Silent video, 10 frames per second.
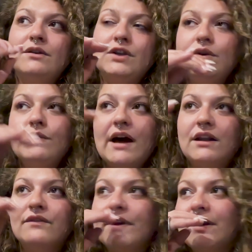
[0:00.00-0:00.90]
to
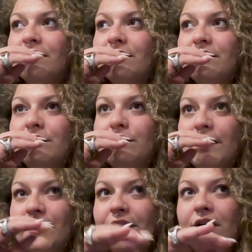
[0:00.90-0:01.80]
elevate
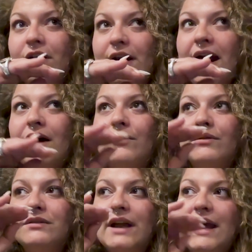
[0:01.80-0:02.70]
where they are now
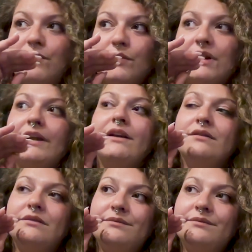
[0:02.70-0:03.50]
and really